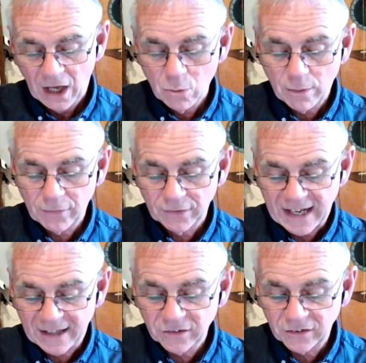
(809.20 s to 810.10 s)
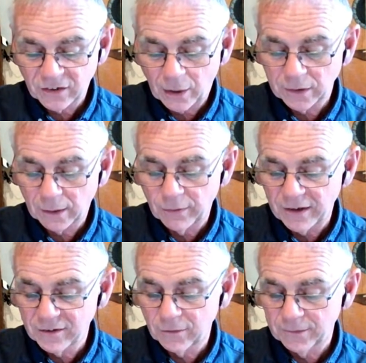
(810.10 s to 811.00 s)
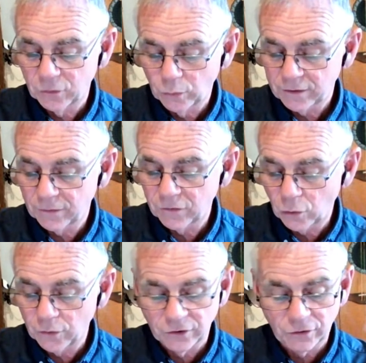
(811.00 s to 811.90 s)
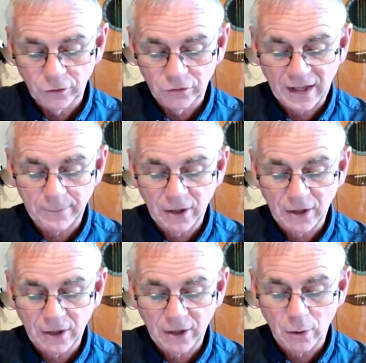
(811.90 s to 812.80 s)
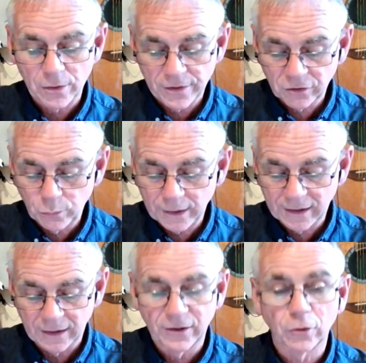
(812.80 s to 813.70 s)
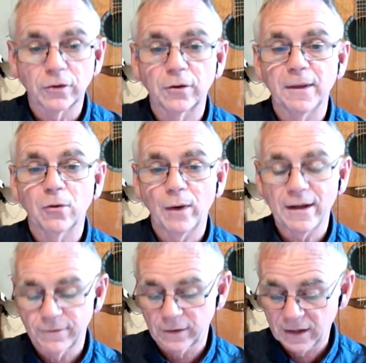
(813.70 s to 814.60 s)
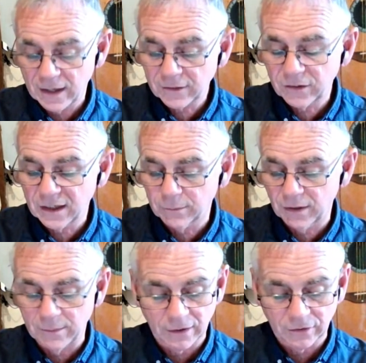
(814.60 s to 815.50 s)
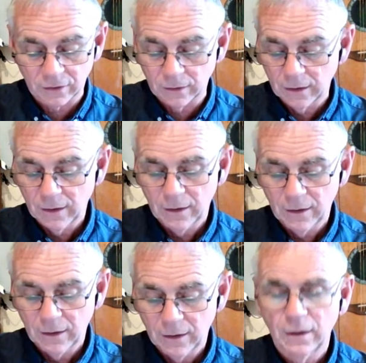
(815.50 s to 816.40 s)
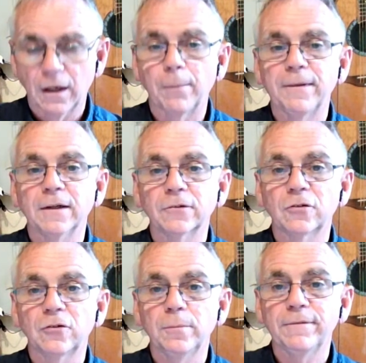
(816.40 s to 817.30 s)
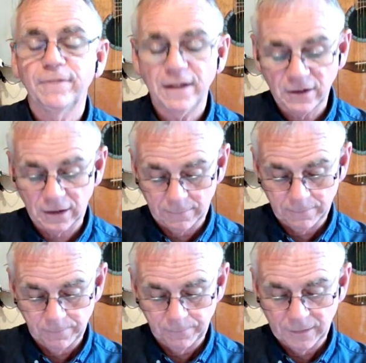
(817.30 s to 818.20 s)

However, the energy surrounding the pressure from the Tories for Johnson to step down this week in order to make way for a caretaker Prime Minister appeared to be fading.